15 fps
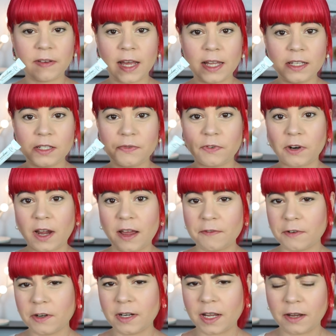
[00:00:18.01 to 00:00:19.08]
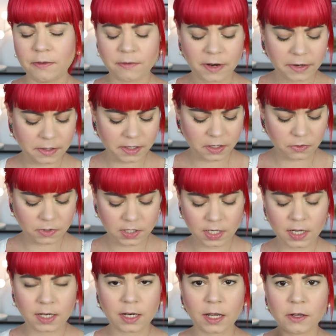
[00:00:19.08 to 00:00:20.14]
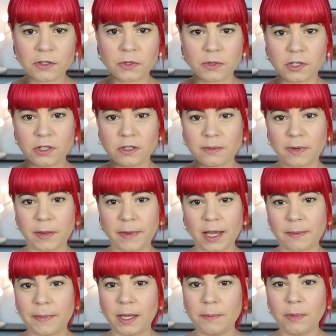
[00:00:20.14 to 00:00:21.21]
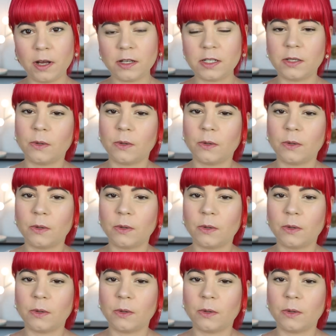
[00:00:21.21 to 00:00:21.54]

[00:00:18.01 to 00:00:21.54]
I've had this forever and I rarely use it and I also want to use my MAC Paint Pot.